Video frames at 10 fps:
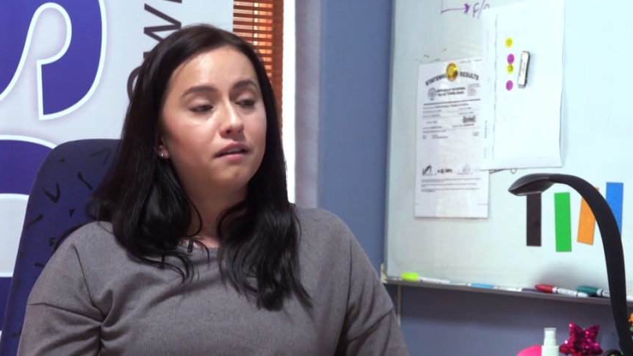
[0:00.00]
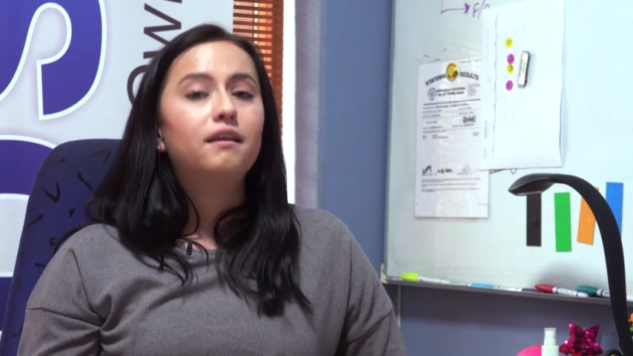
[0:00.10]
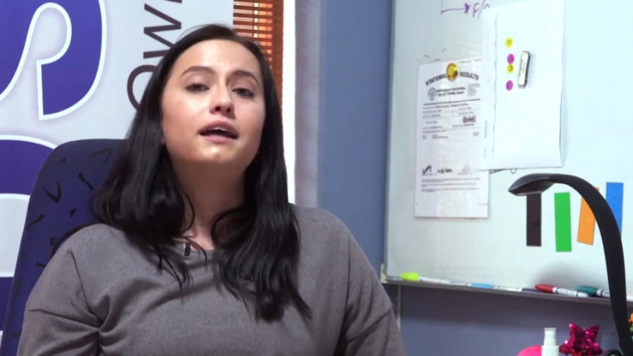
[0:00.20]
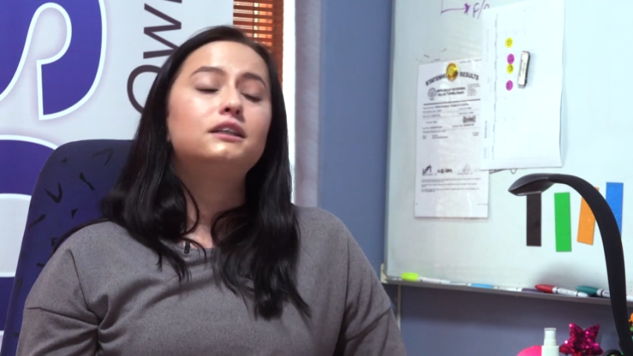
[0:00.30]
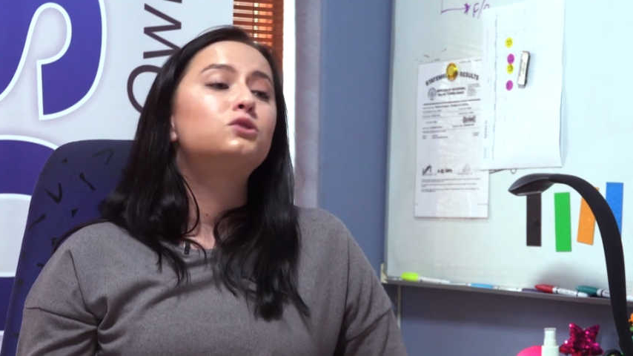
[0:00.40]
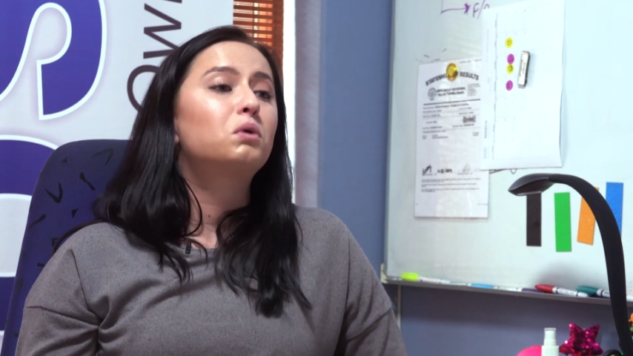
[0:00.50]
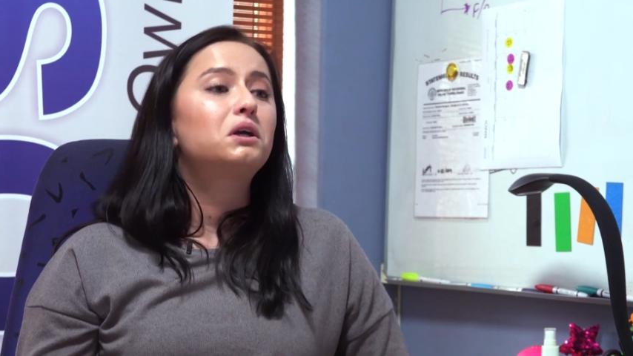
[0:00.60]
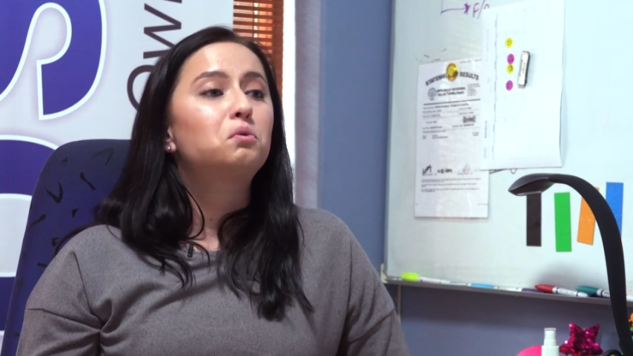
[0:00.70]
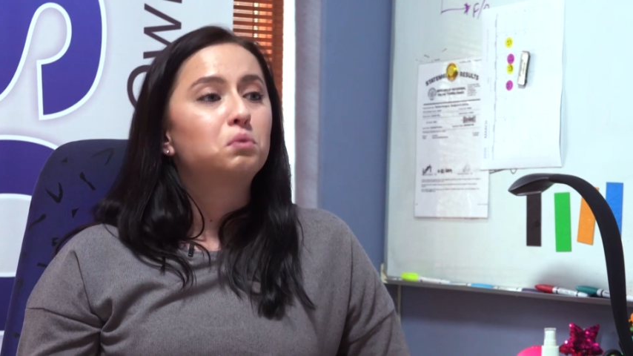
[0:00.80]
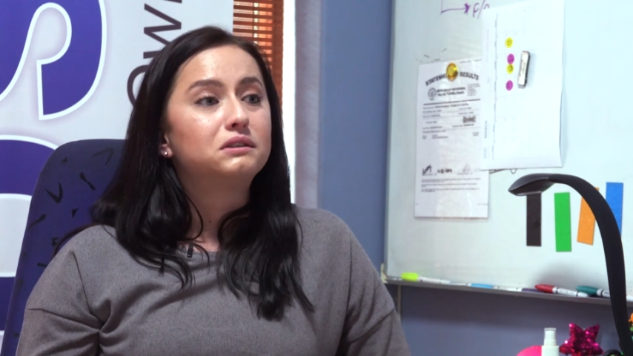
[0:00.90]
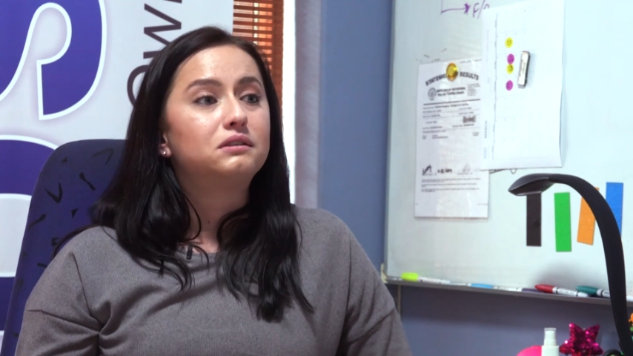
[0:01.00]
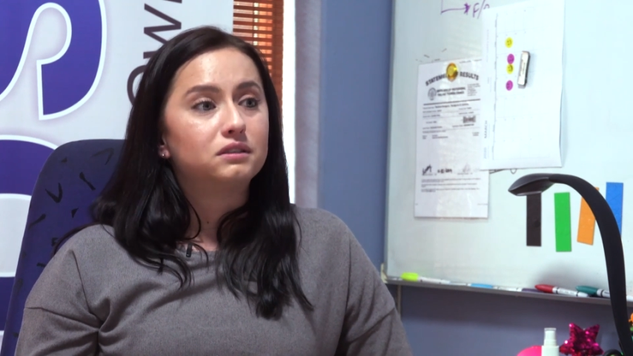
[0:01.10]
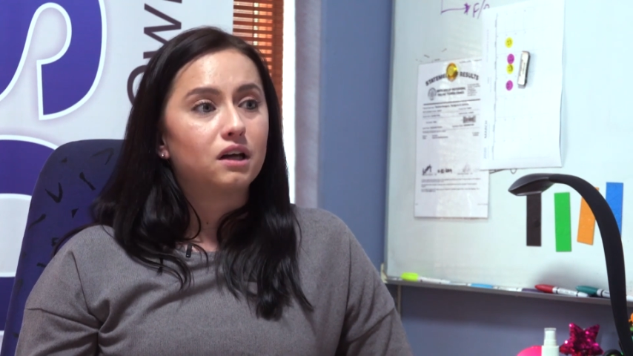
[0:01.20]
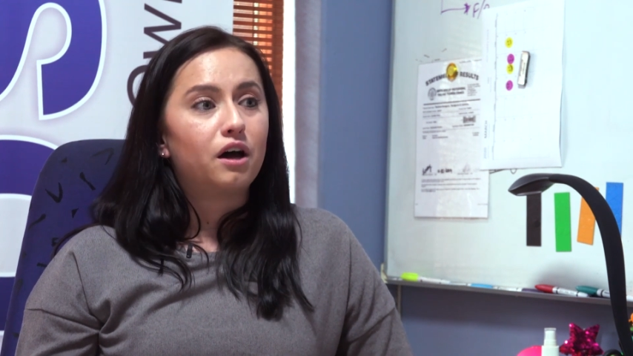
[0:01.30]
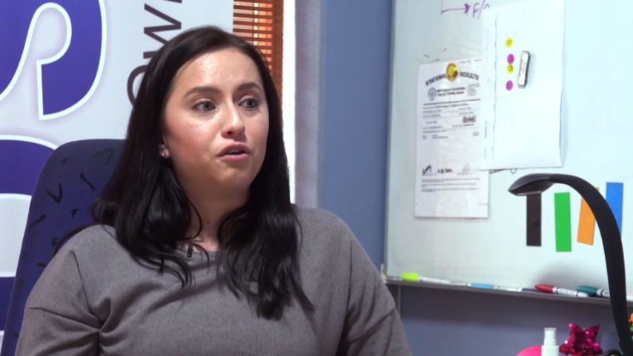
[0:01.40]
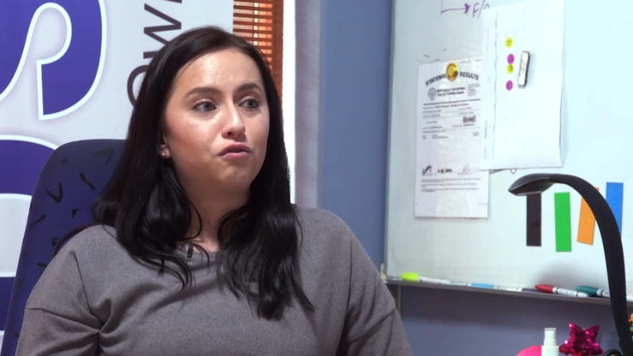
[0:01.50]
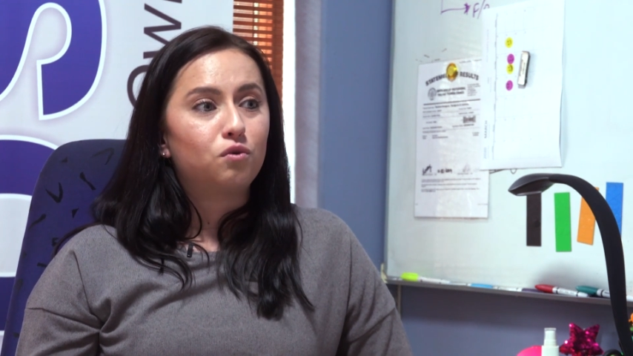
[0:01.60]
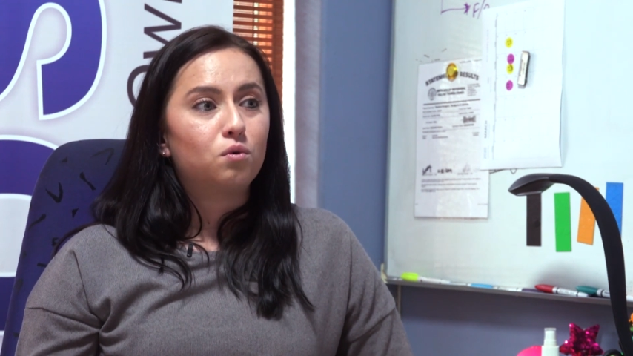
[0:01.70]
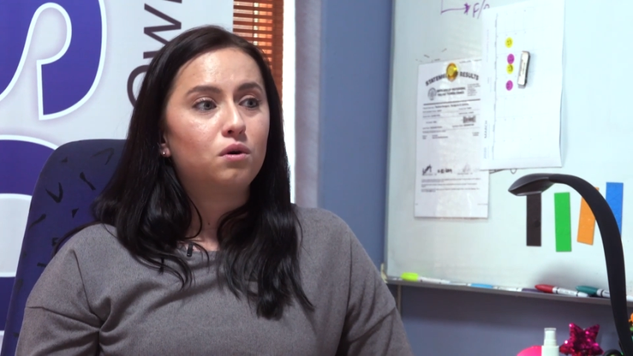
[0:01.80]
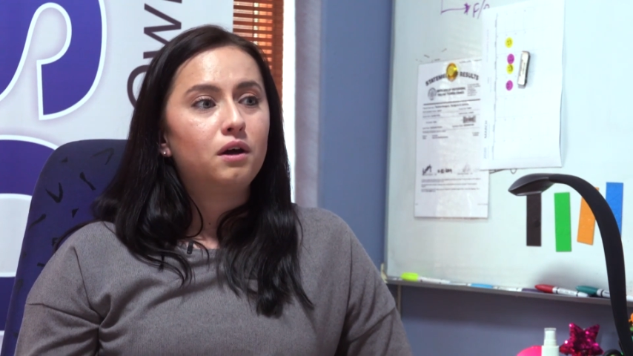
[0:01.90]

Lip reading: That is what it was designed for.